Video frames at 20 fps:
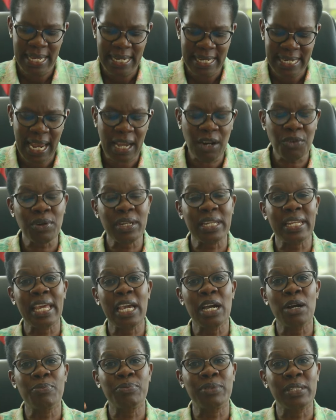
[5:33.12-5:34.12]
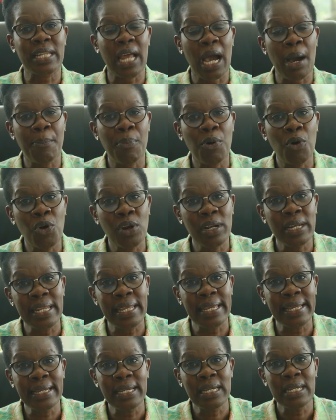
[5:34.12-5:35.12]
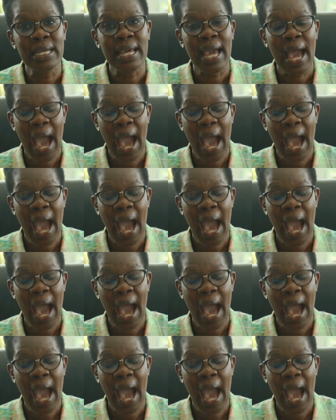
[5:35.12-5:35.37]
Integrity helps in upholding